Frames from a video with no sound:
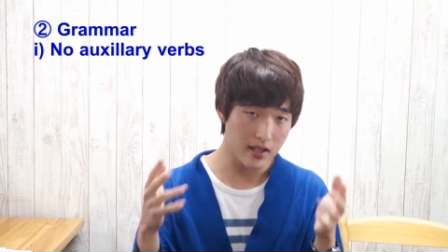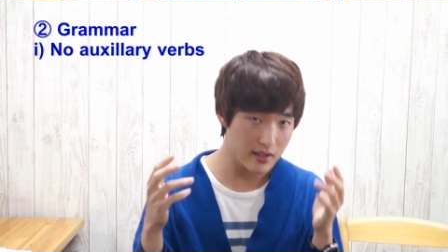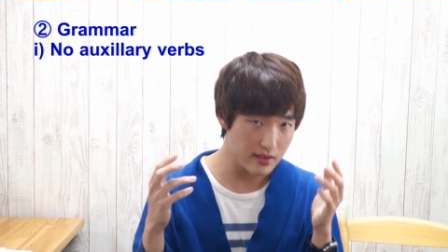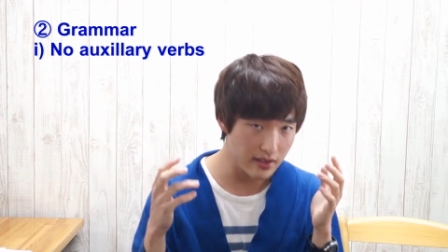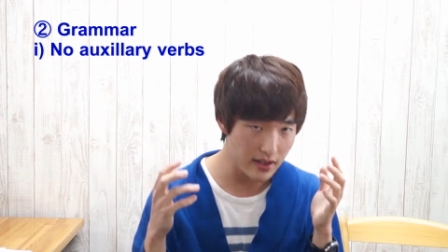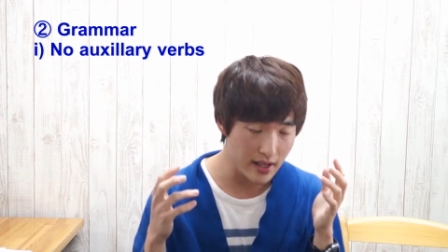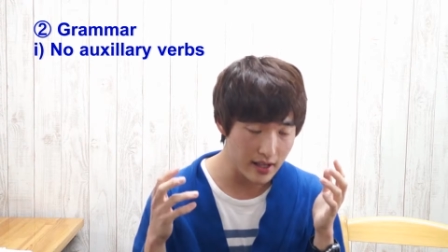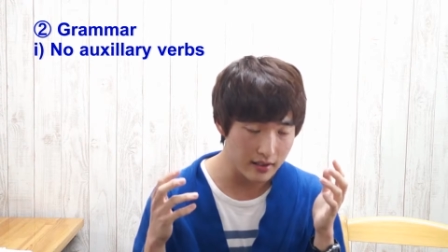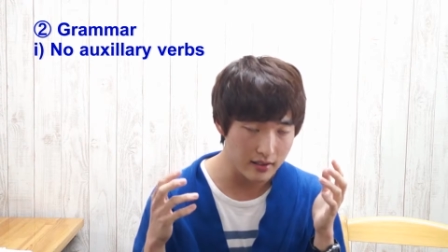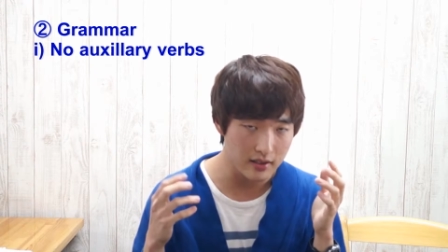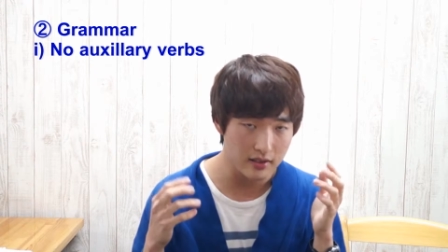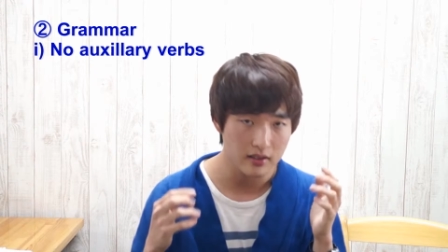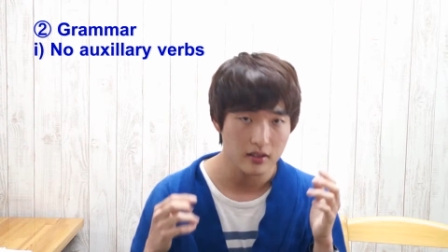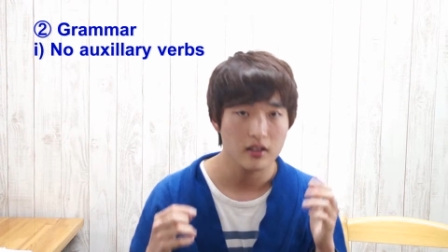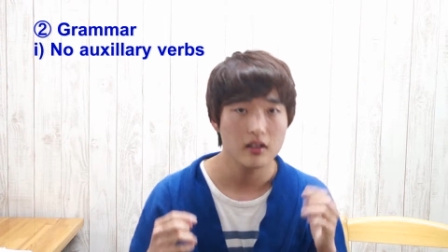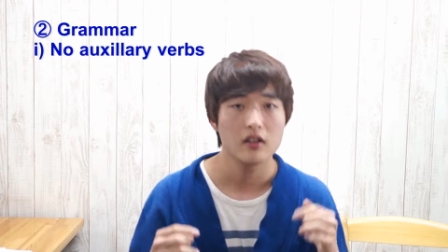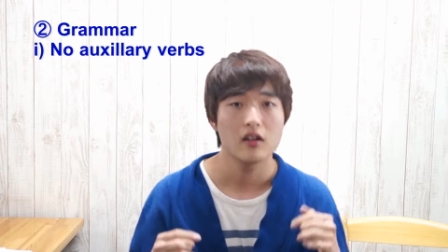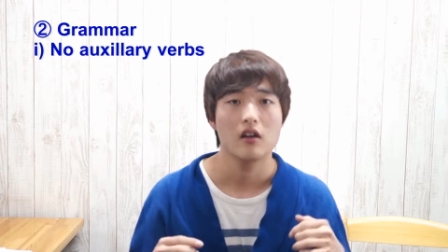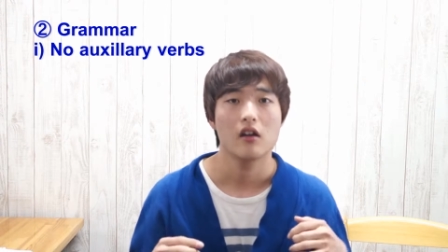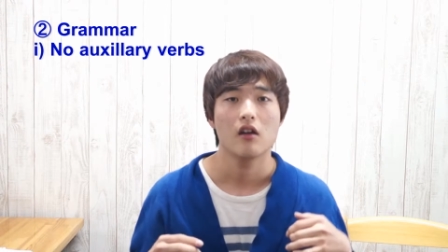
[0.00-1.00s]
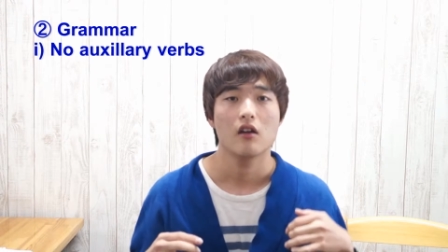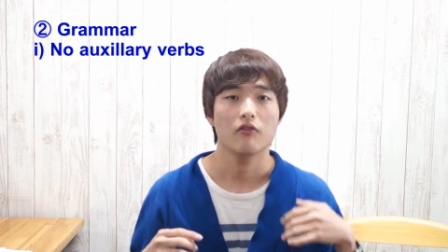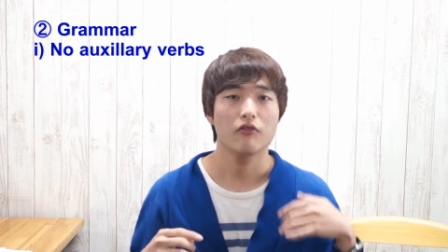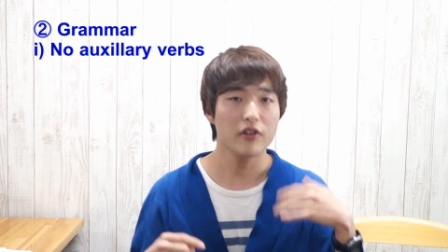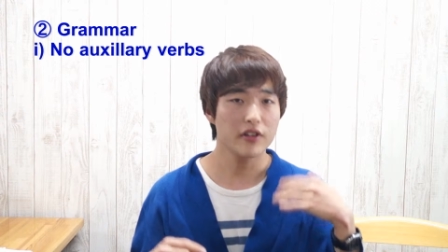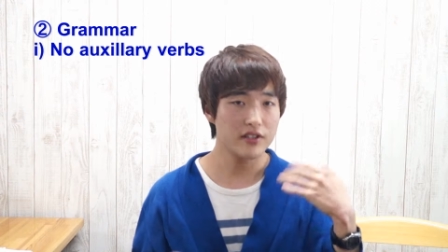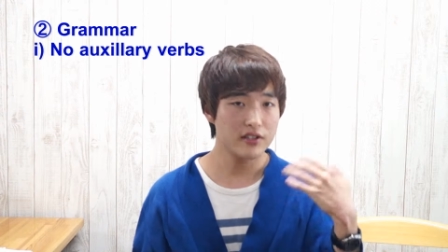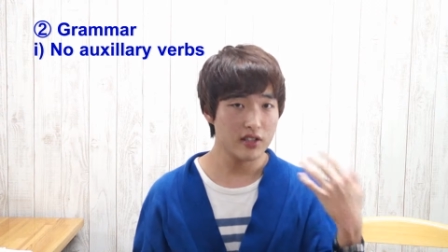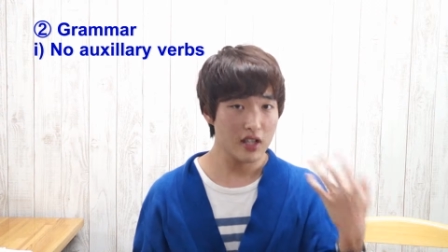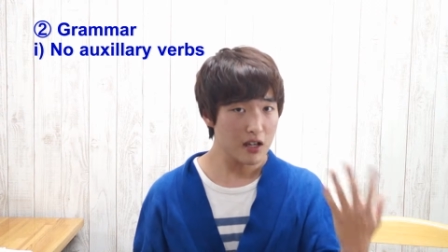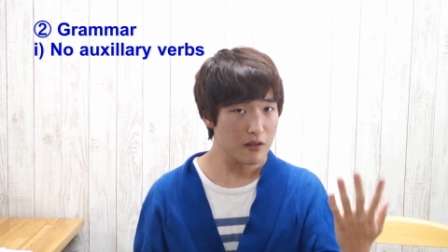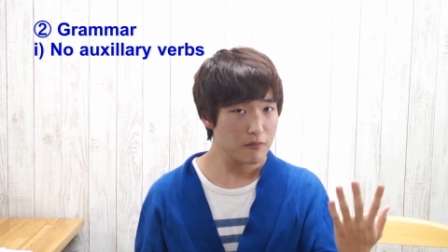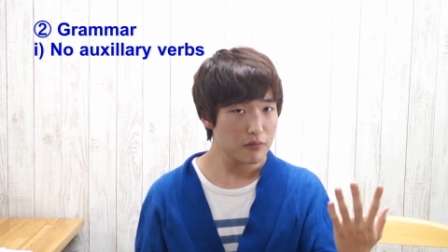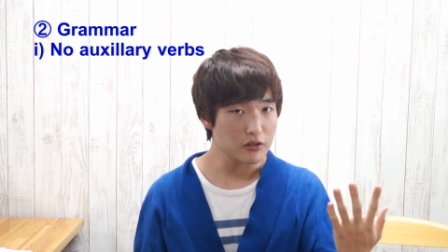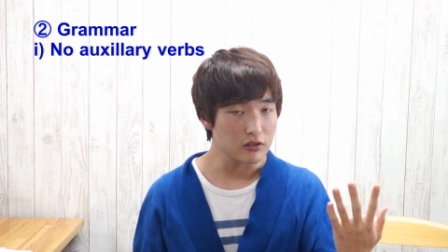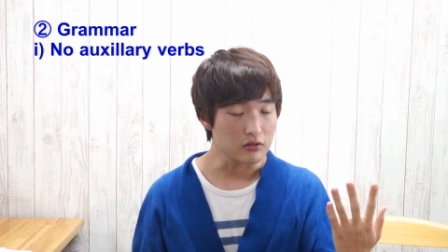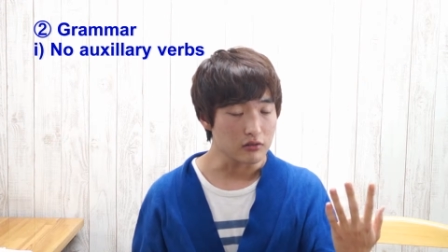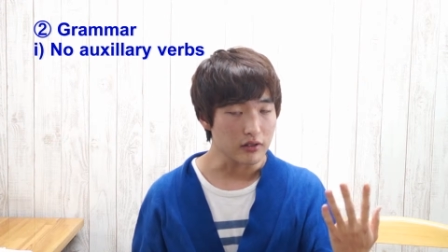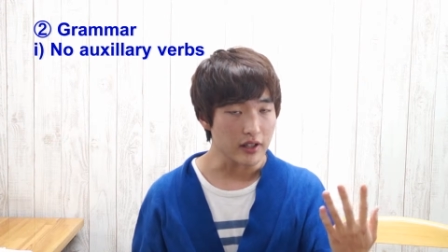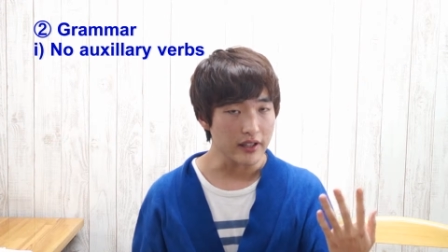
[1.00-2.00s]
Is that, for
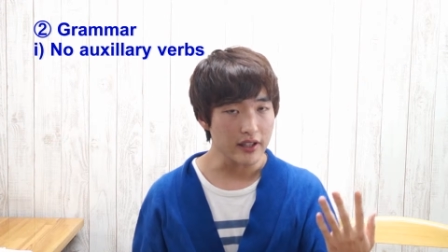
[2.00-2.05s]
example,